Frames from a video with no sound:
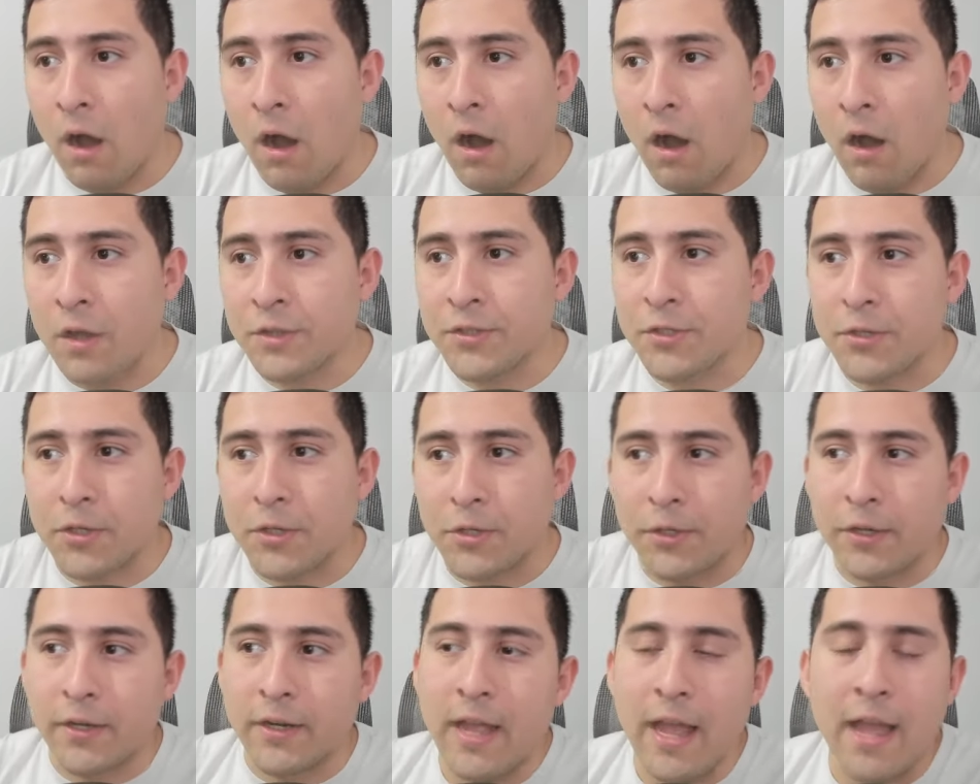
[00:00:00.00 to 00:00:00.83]

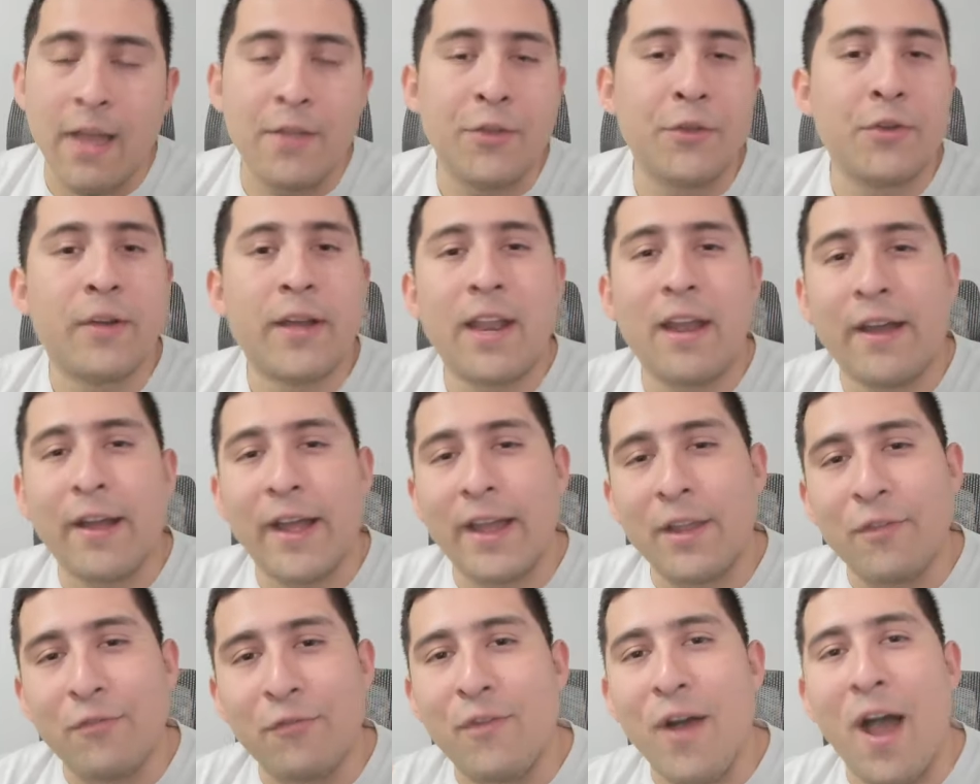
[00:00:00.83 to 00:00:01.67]
Oscar, and you're going to
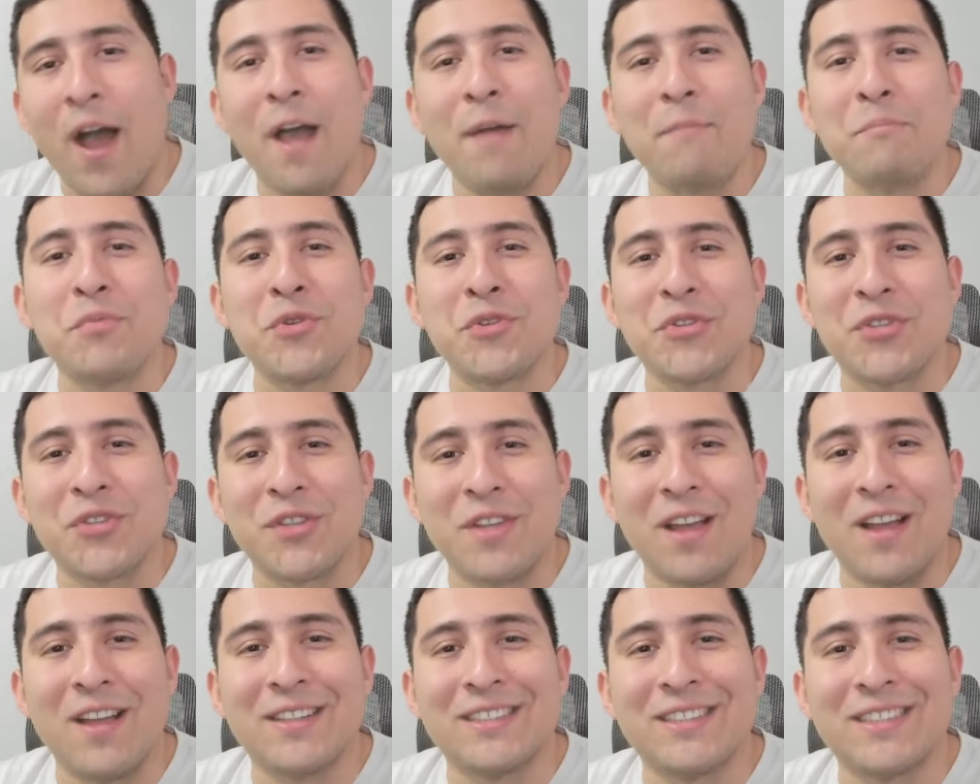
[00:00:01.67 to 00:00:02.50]
get five
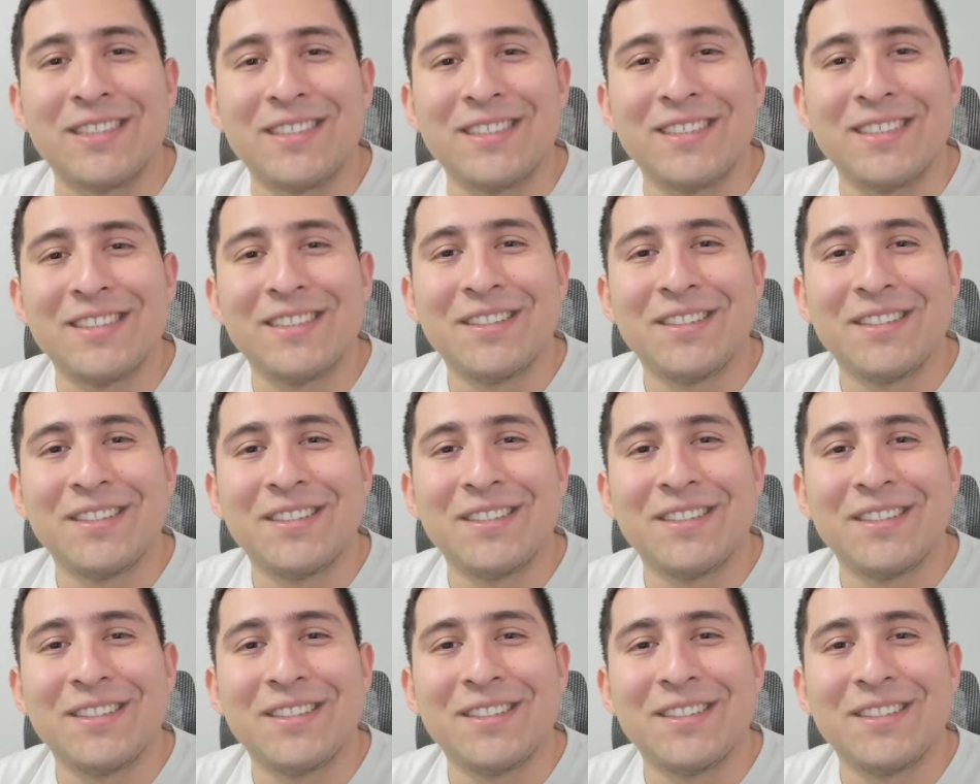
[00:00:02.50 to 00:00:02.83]
percent.